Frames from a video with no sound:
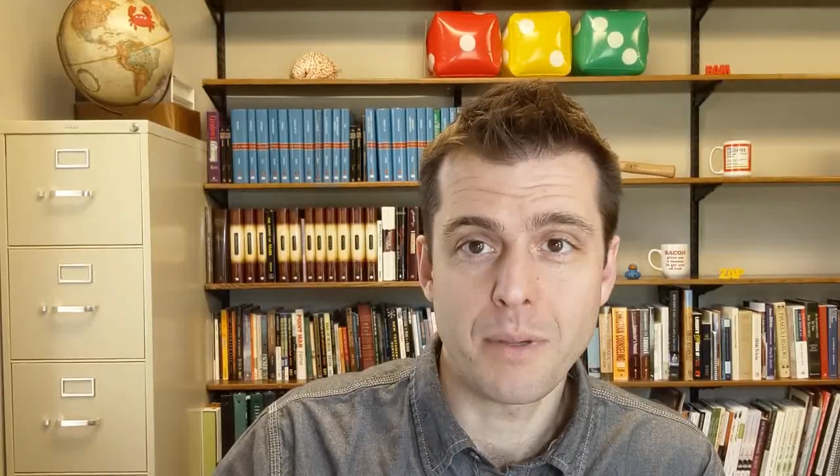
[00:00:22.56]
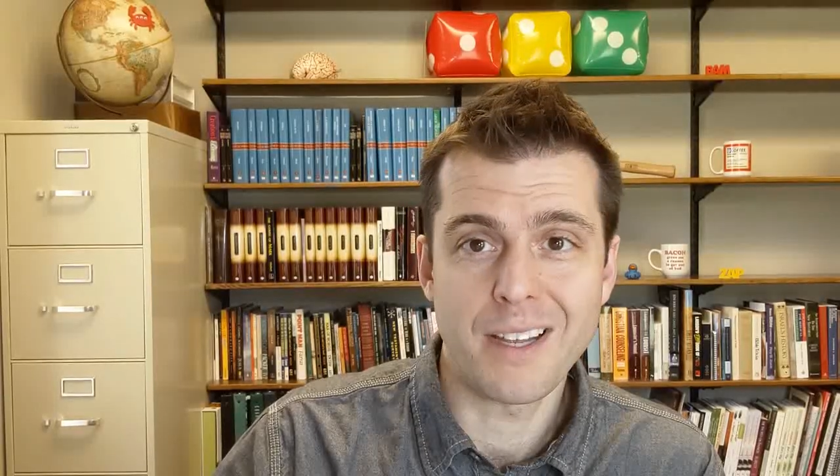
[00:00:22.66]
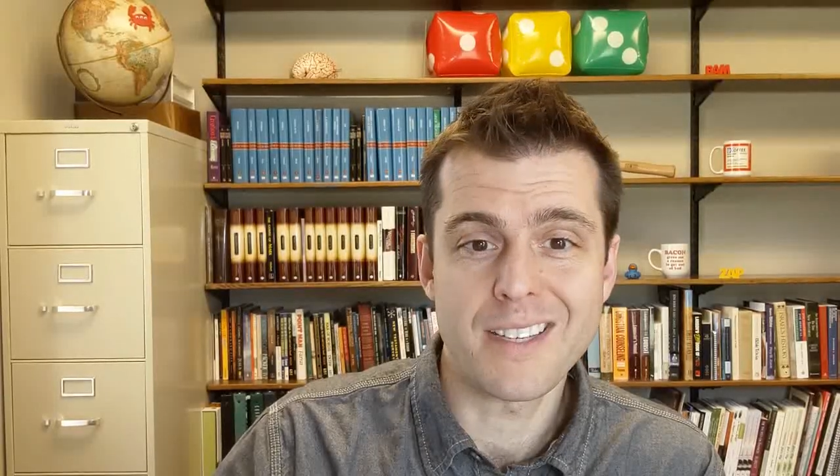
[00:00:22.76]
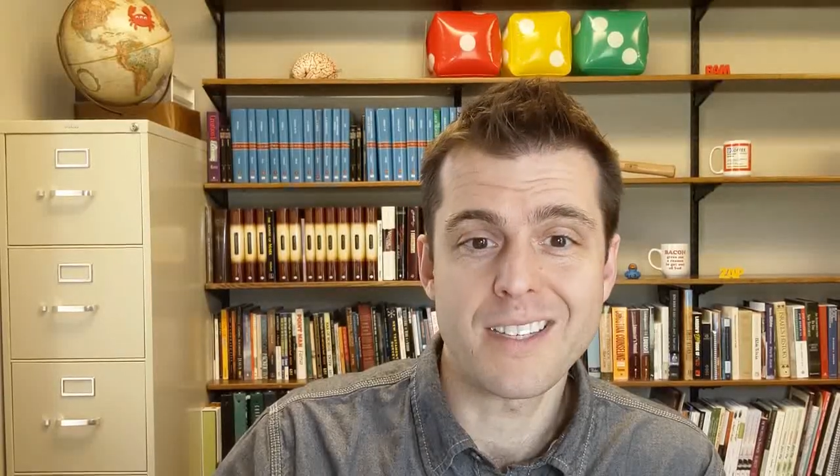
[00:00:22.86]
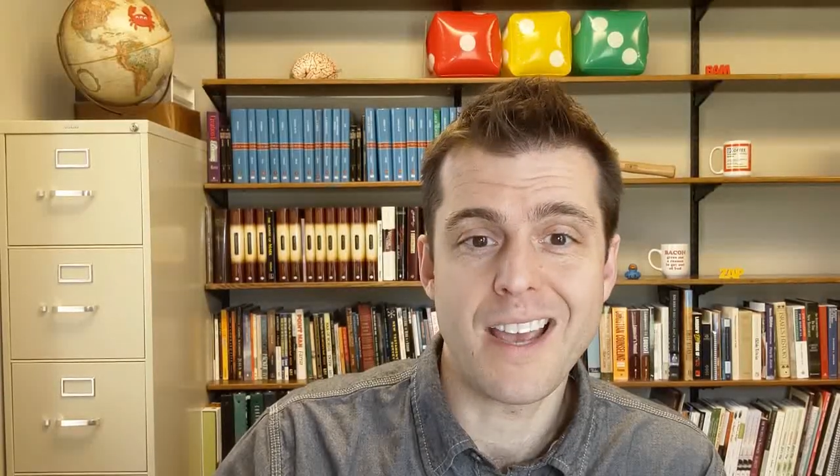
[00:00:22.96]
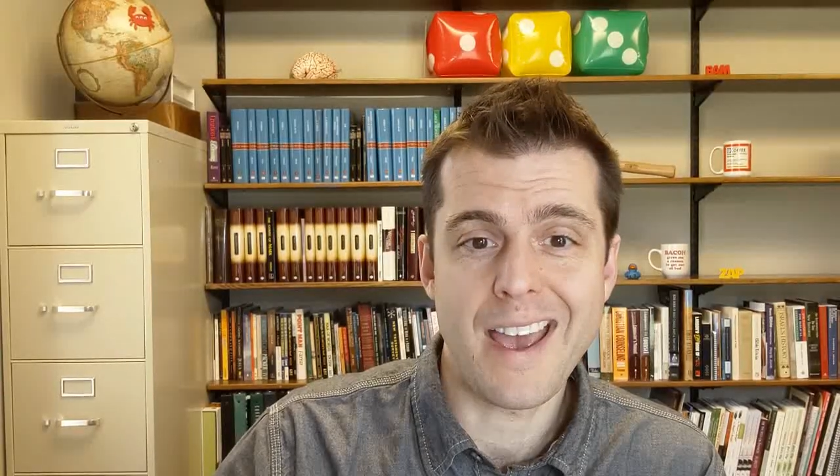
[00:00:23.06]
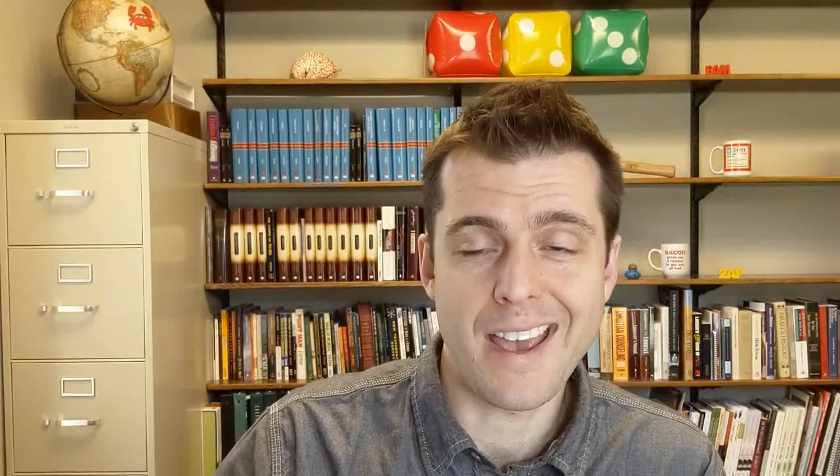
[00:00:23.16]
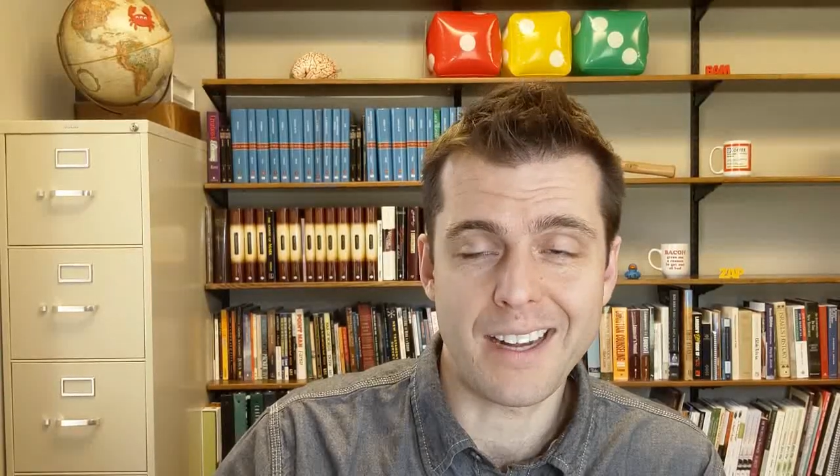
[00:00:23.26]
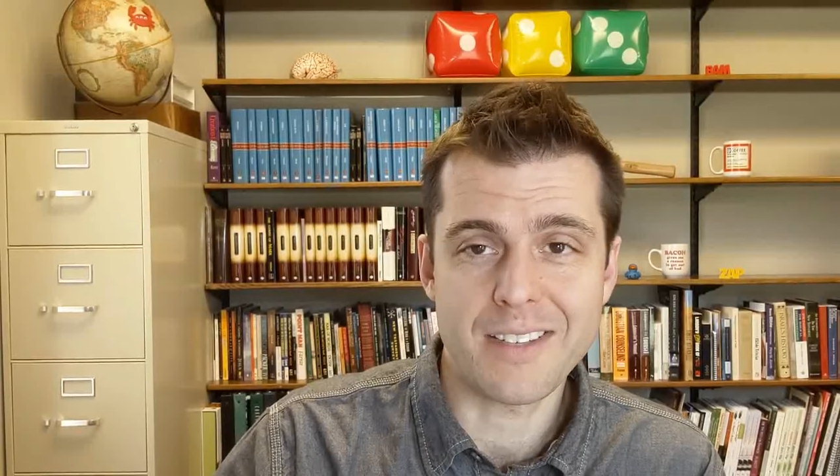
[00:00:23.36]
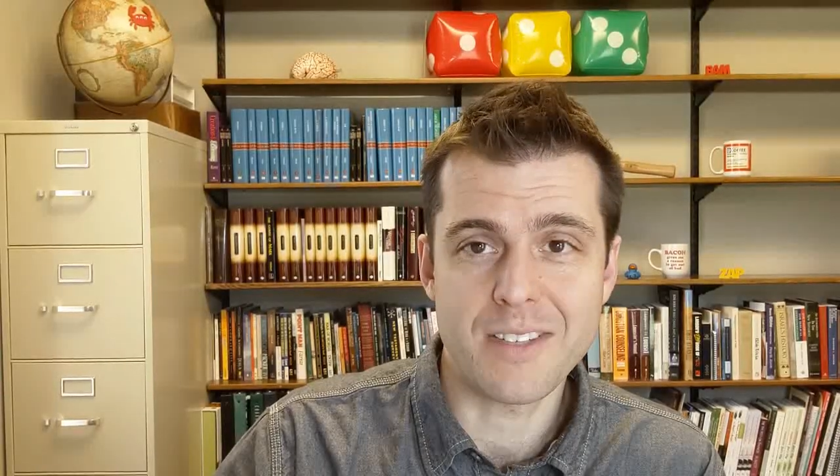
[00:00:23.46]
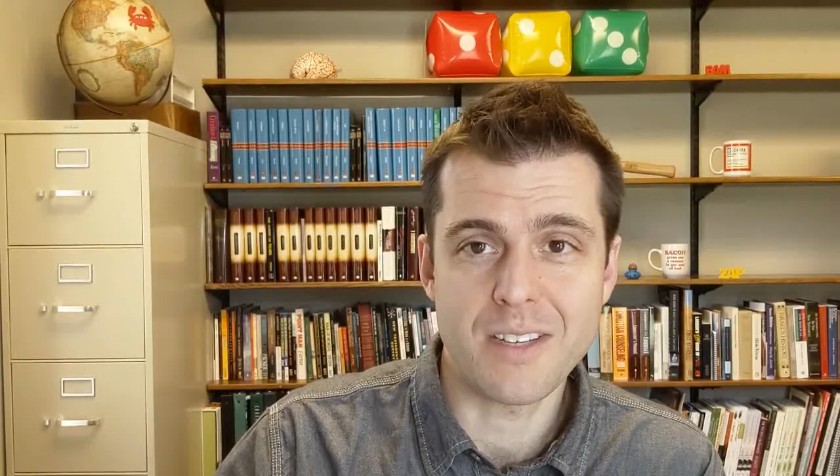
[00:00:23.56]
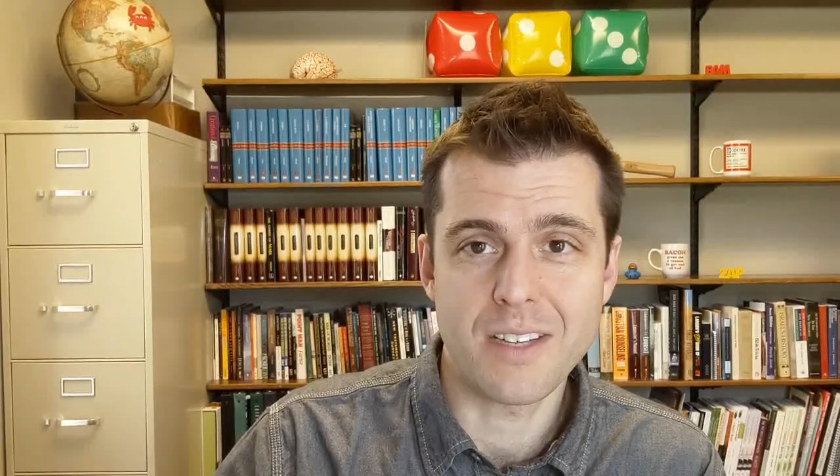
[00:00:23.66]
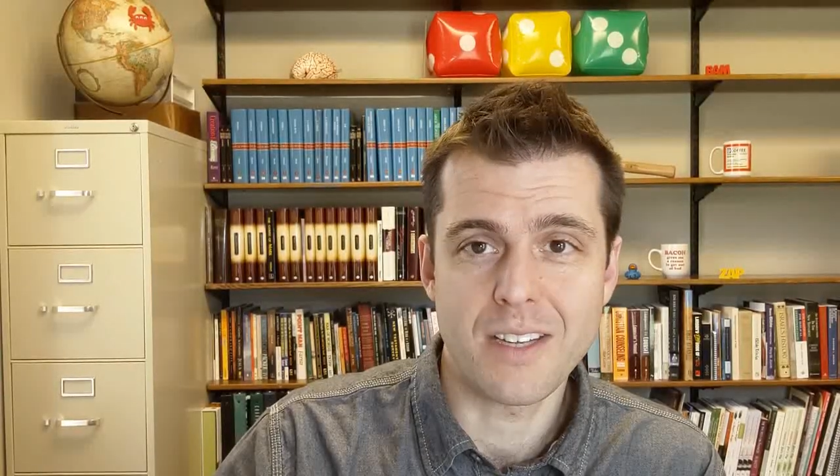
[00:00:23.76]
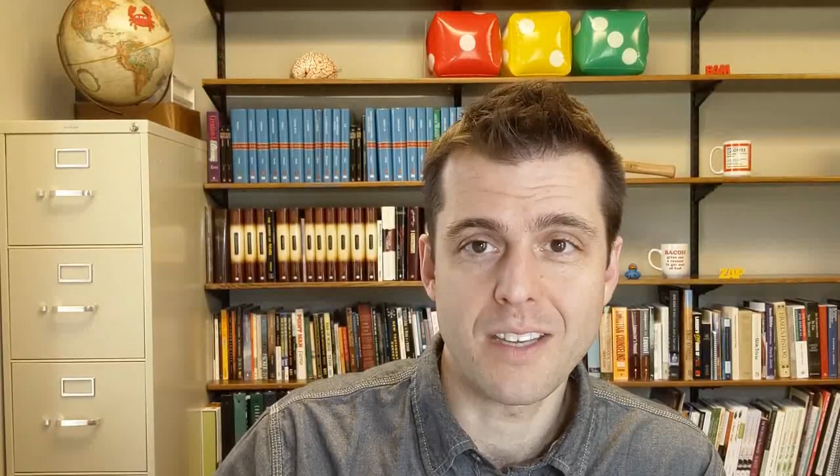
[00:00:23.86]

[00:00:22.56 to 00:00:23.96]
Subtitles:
Plus x